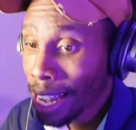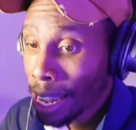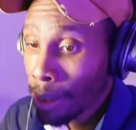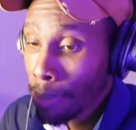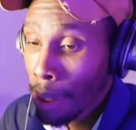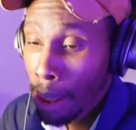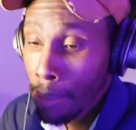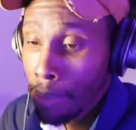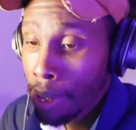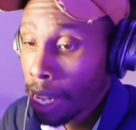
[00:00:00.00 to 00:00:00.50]

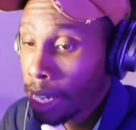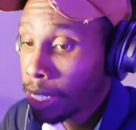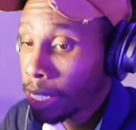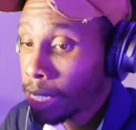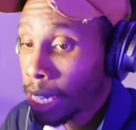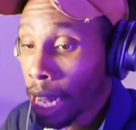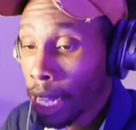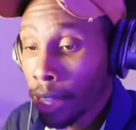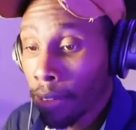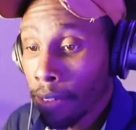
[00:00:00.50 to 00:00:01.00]
he may be a
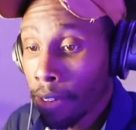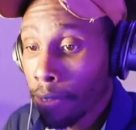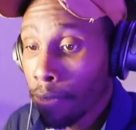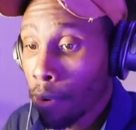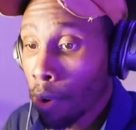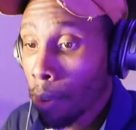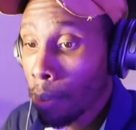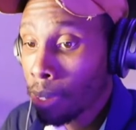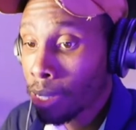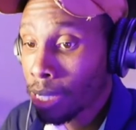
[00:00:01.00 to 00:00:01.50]
shell of his
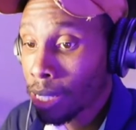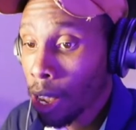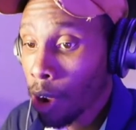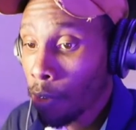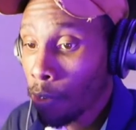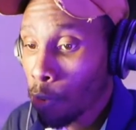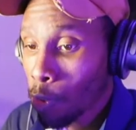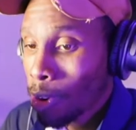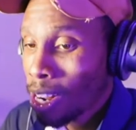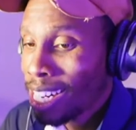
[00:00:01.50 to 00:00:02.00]
former
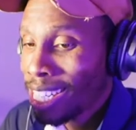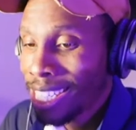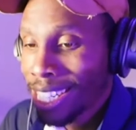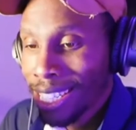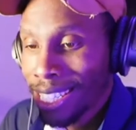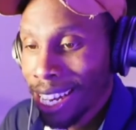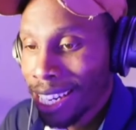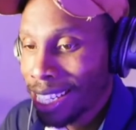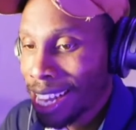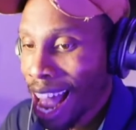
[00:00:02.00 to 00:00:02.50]
self, or he
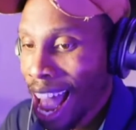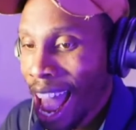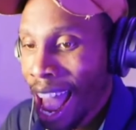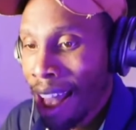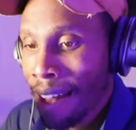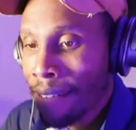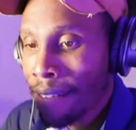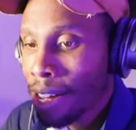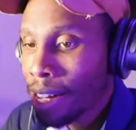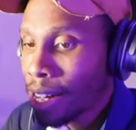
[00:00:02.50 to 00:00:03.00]
just doesn't
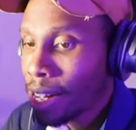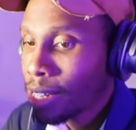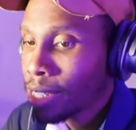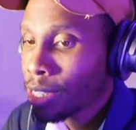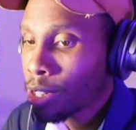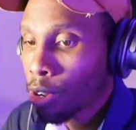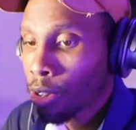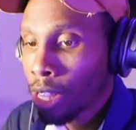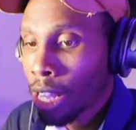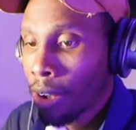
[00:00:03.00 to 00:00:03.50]
have
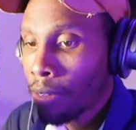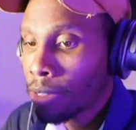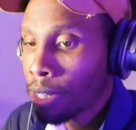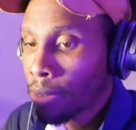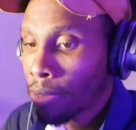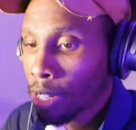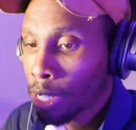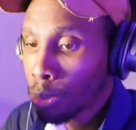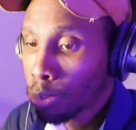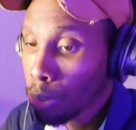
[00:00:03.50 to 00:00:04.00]
certain
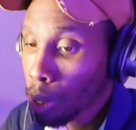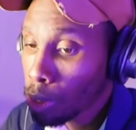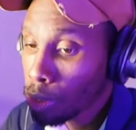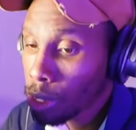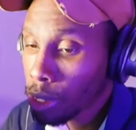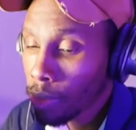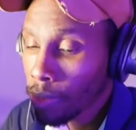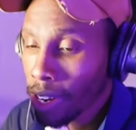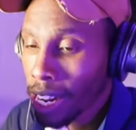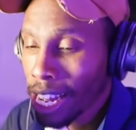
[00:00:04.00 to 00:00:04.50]
levels of
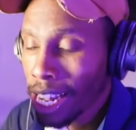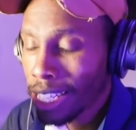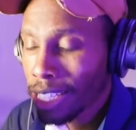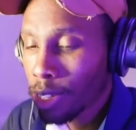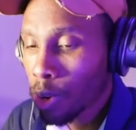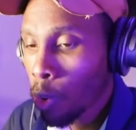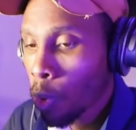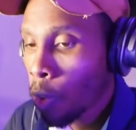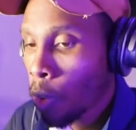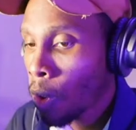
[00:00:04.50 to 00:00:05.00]

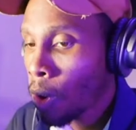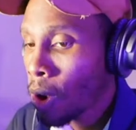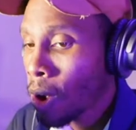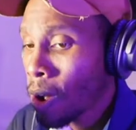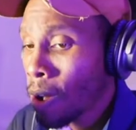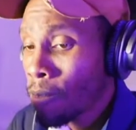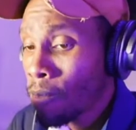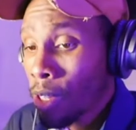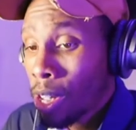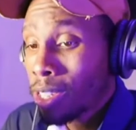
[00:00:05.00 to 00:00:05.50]
explosiveness, or
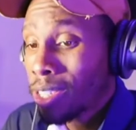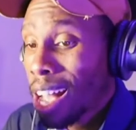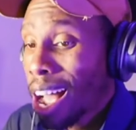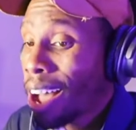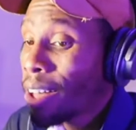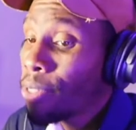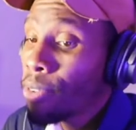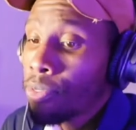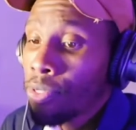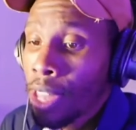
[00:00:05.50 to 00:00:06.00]
there's
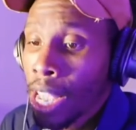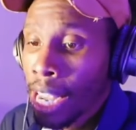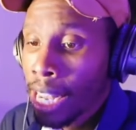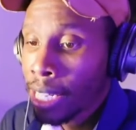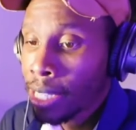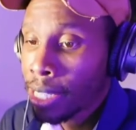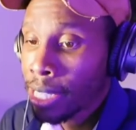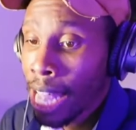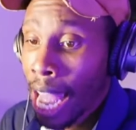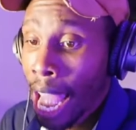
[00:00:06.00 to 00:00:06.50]
other
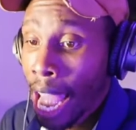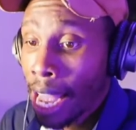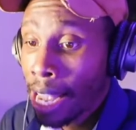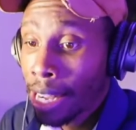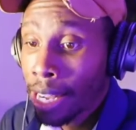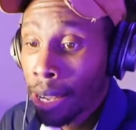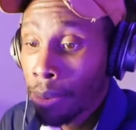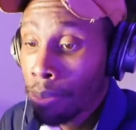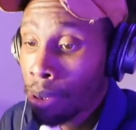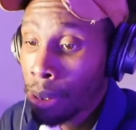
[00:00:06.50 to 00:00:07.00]
things
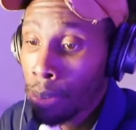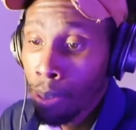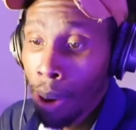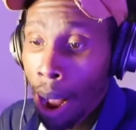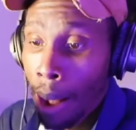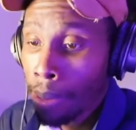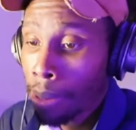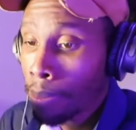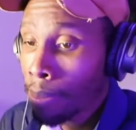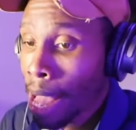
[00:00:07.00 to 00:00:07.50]
that could be
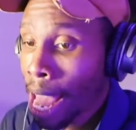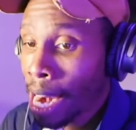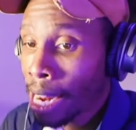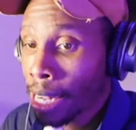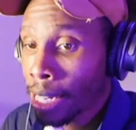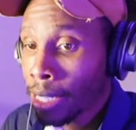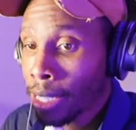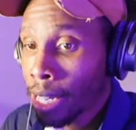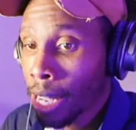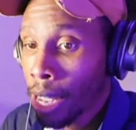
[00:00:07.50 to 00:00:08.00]

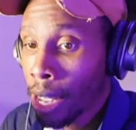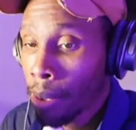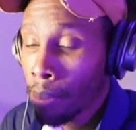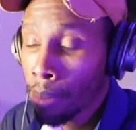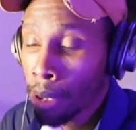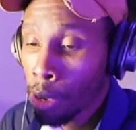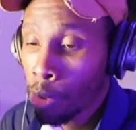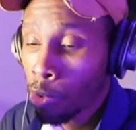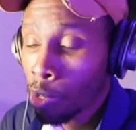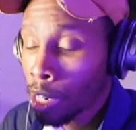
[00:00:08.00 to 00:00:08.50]
problematic to him
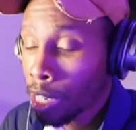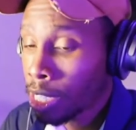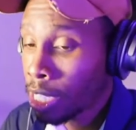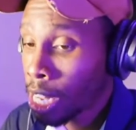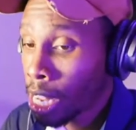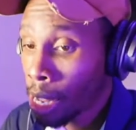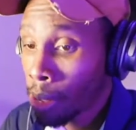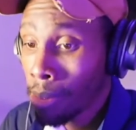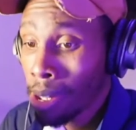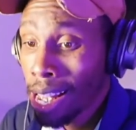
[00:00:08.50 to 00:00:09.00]
being on the
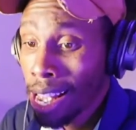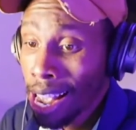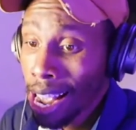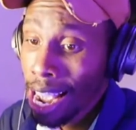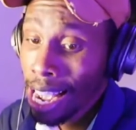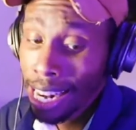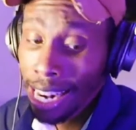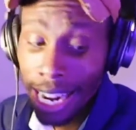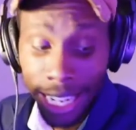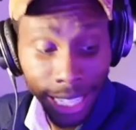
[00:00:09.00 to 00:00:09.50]
team.
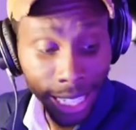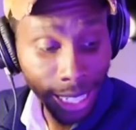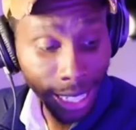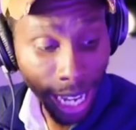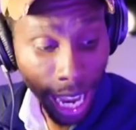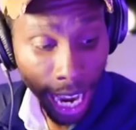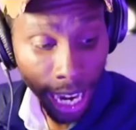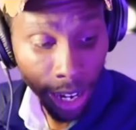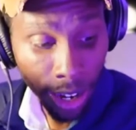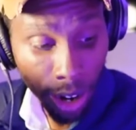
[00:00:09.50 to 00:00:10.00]
And they just
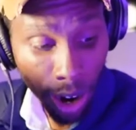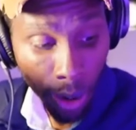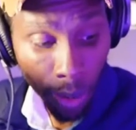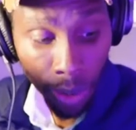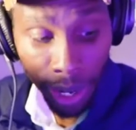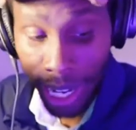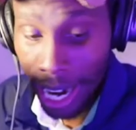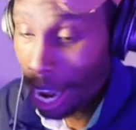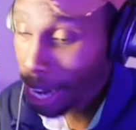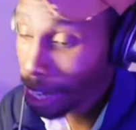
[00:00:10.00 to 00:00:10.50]
say,
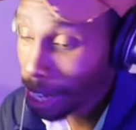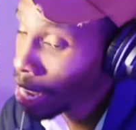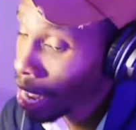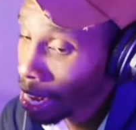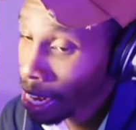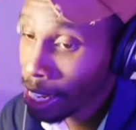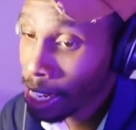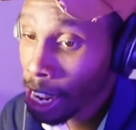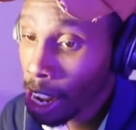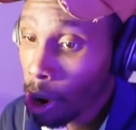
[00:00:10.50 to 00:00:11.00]
we're not
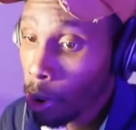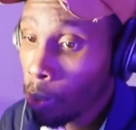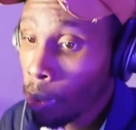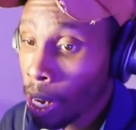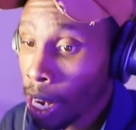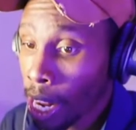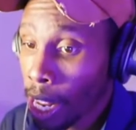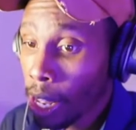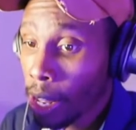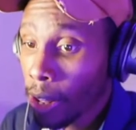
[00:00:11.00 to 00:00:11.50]
trying to deal
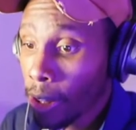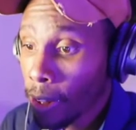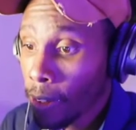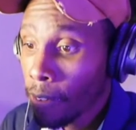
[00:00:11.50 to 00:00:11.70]
with it.